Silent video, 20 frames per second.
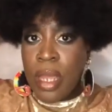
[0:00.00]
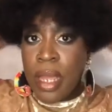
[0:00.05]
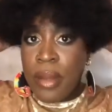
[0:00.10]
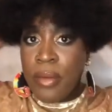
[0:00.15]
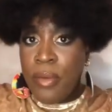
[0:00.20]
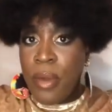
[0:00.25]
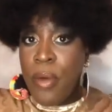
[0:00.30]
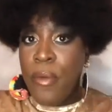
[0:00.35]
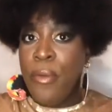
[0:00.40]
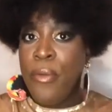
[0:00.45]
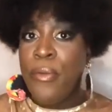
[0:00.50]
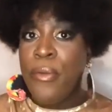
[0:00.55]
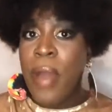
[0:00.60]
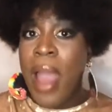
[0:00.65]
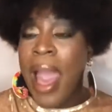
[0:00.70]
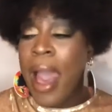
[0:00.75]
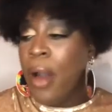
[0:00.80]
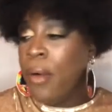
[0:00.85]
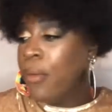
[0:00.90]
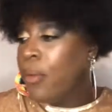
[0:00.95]

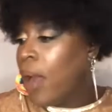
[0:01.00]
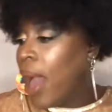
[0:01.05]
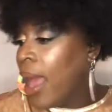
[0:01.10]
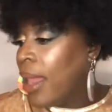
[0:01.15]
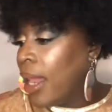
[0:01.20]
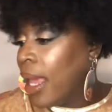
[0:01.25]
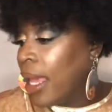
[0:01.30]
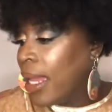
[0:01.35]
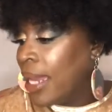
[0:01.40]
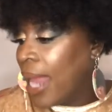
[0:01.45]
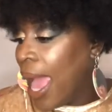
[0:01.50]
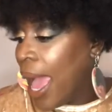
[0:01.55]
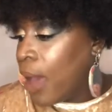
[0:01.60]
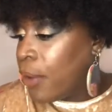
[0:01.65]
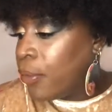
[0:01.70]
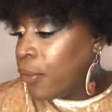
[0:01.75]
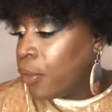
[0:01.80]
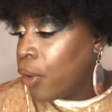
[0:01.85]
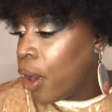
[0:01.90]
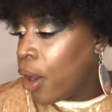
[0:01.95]
like an
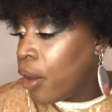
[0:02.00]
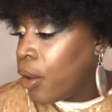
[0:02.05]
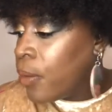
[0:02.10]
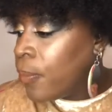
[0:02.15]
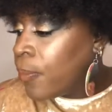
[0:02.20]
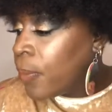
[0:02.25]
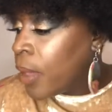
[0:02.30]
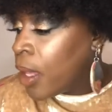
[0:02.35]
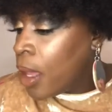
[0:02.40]
afro.